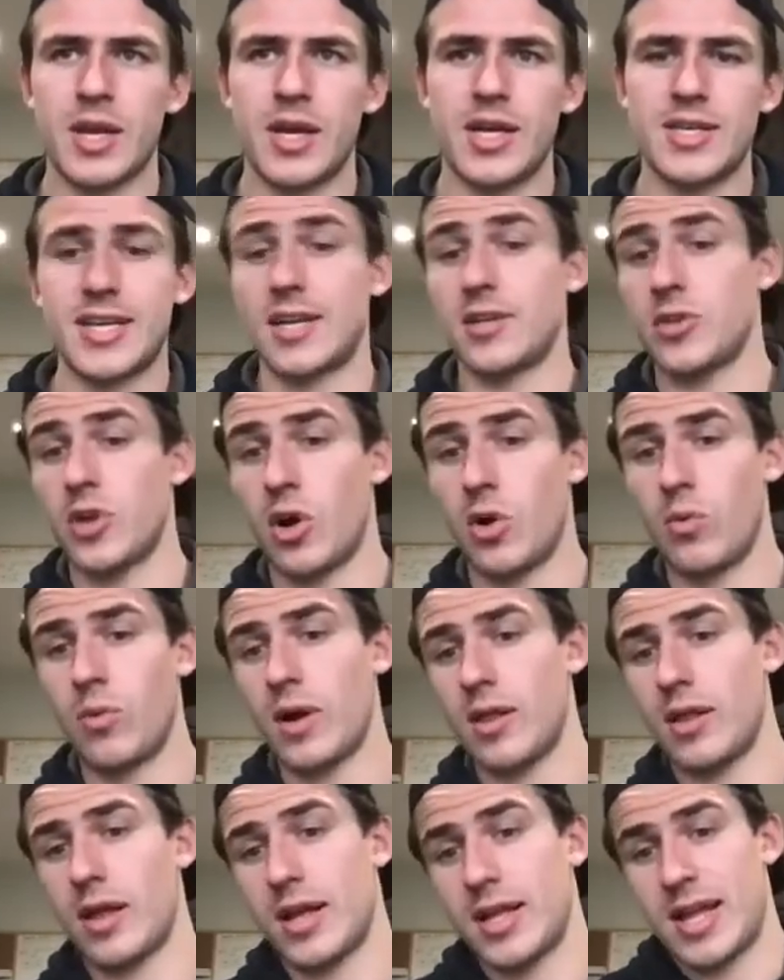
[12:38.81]
It's like, no,
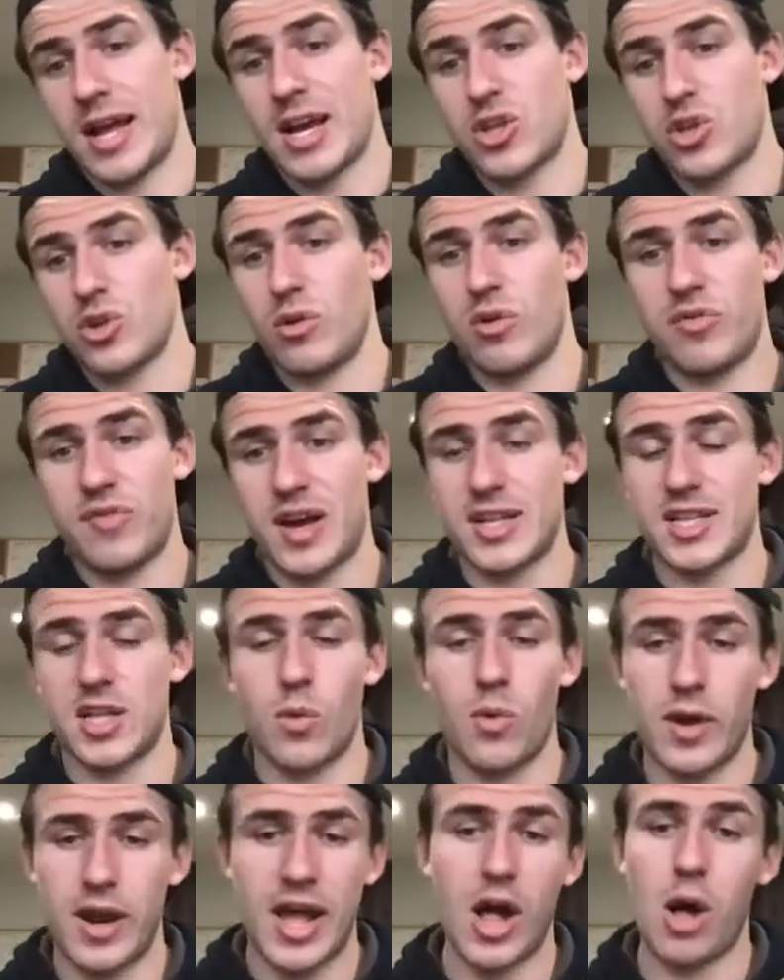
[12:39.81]
well, in actual fact, I
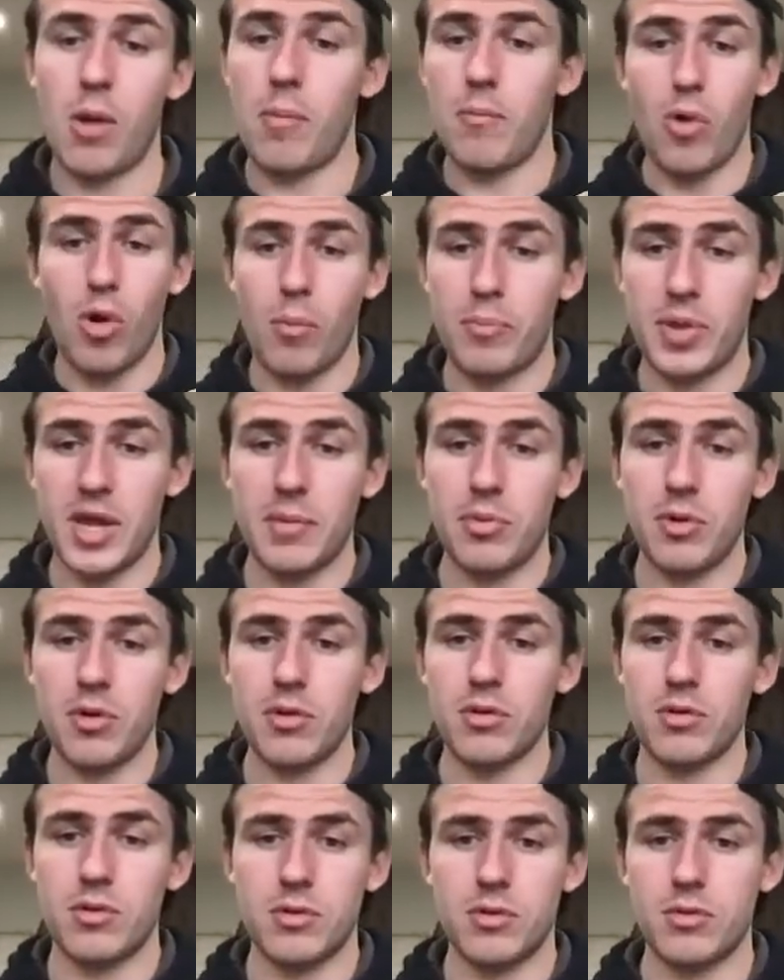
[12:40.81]
want to help more
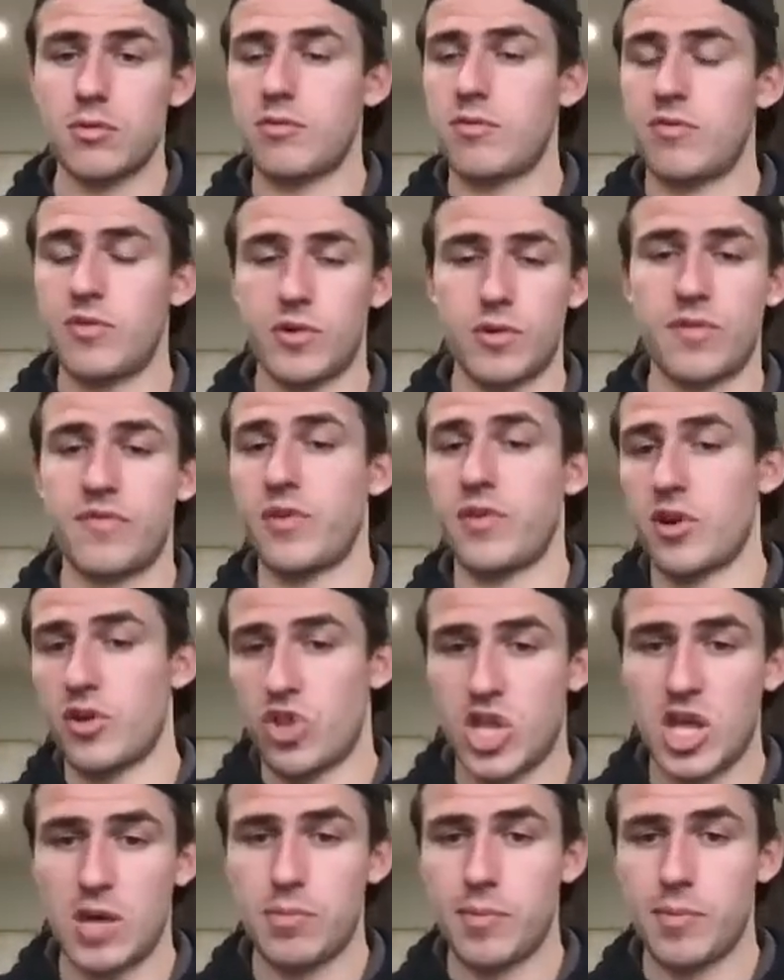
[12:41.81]
people for a
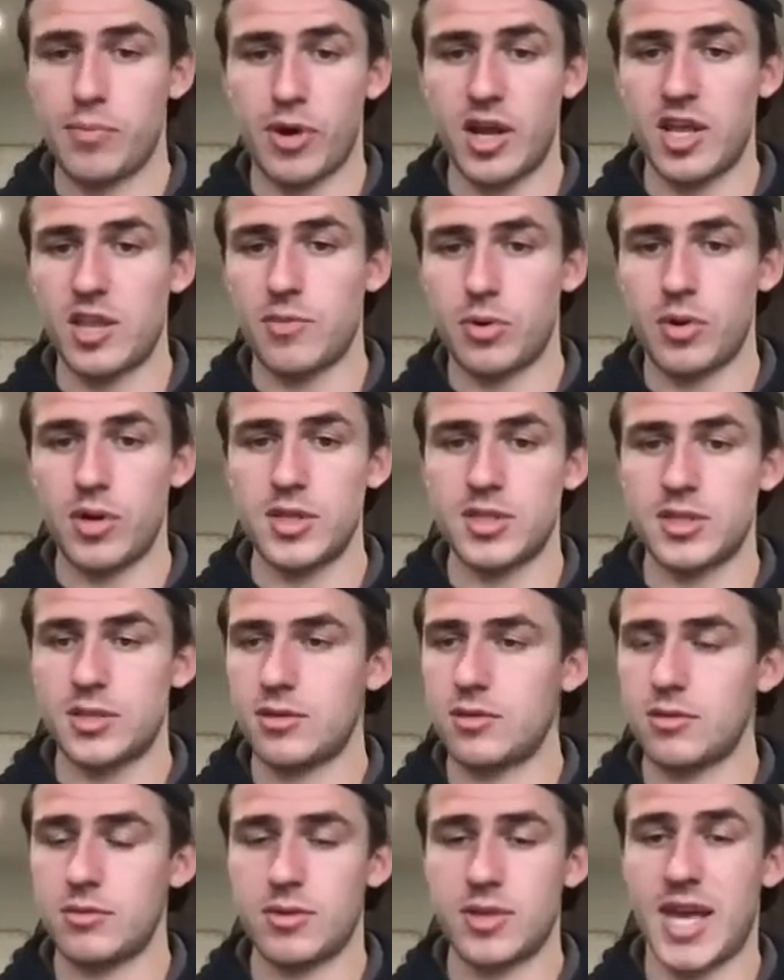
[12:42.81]
cheaper price point,
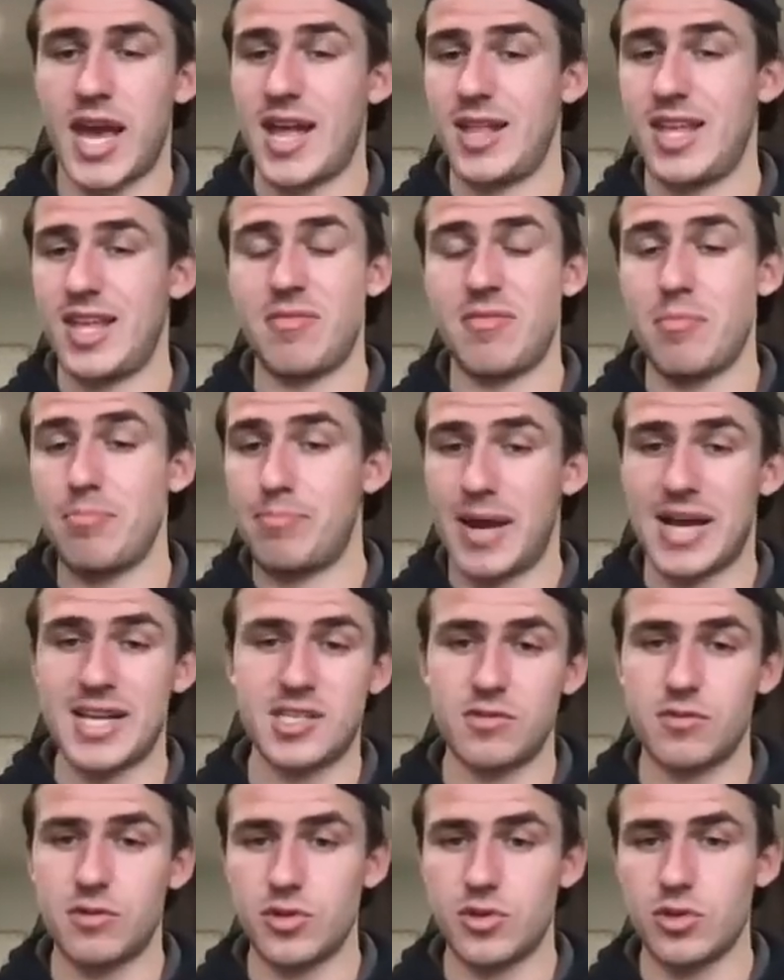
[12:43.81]
getting even
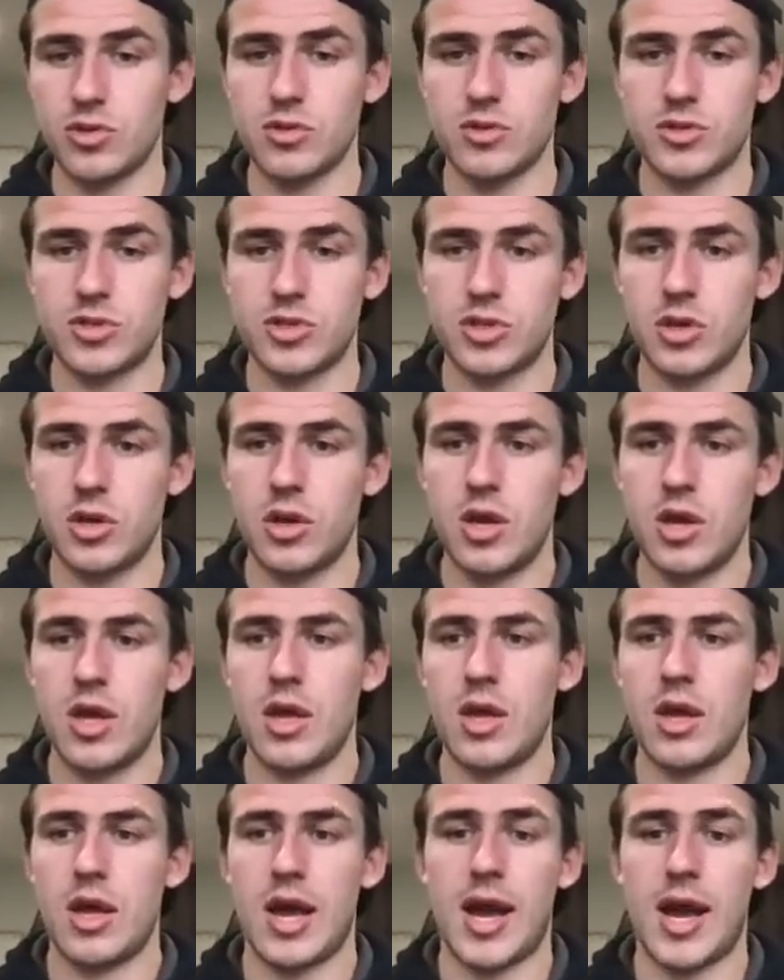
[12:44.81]
better results.
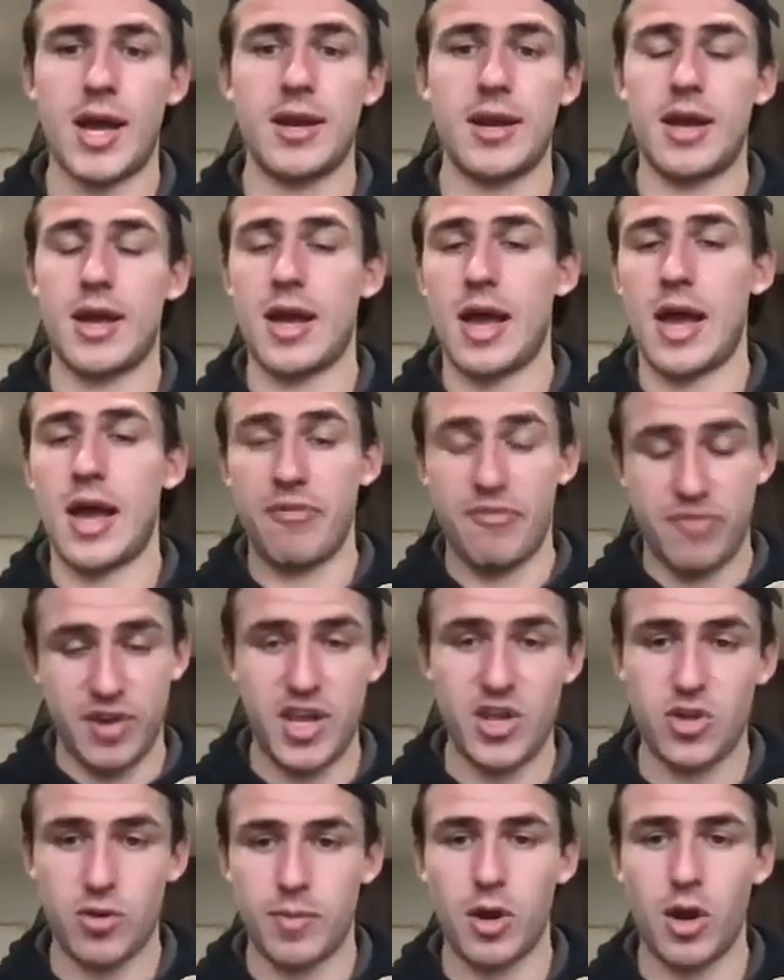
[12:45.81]
And it
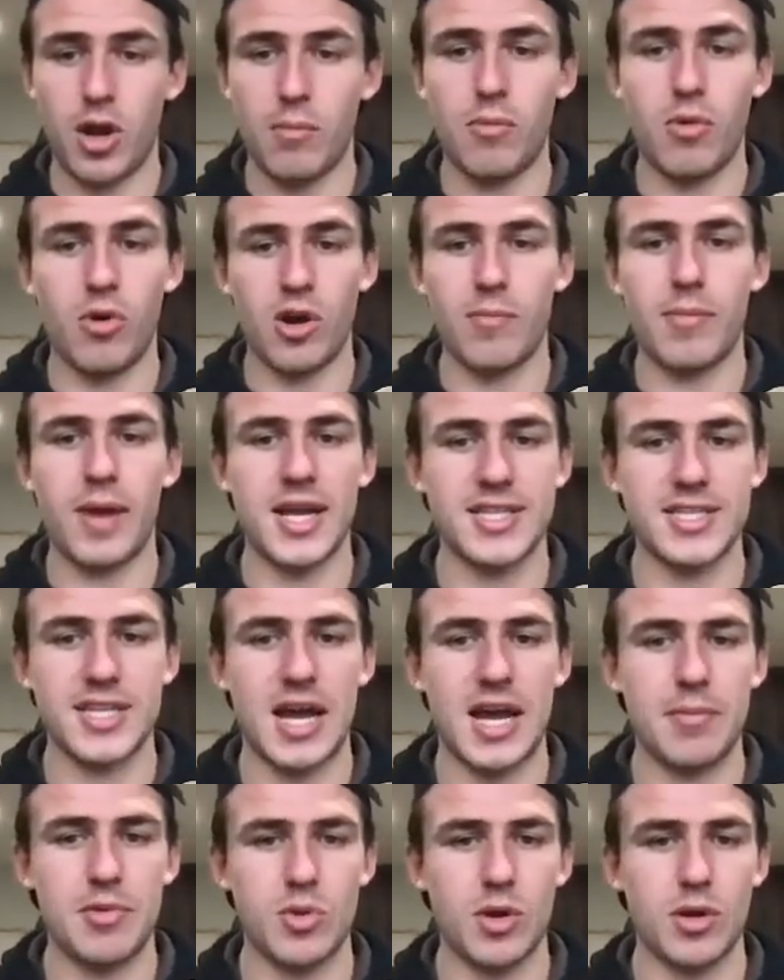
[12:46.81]
frees up a lot more of my
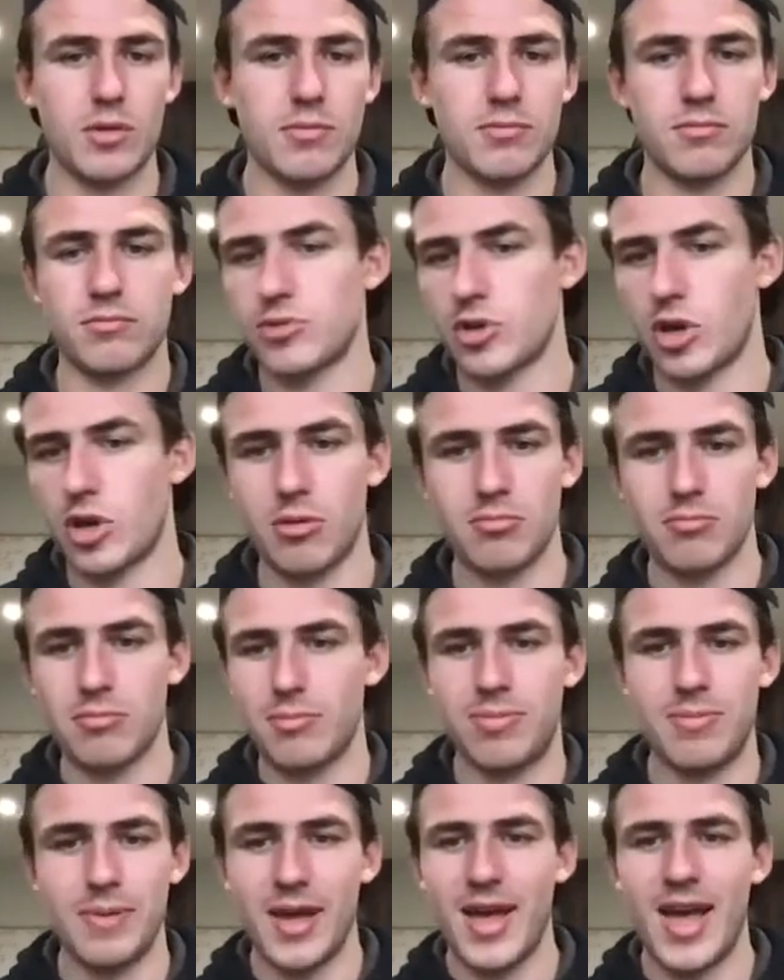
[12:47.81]
time as well. So
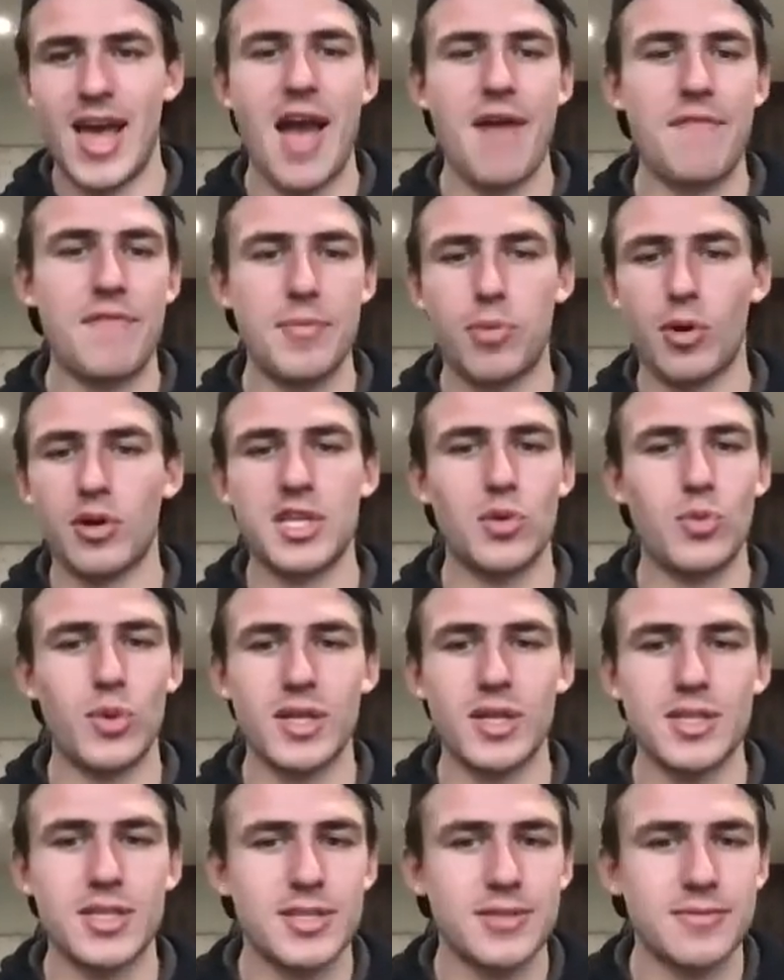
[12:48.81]
everybody wins.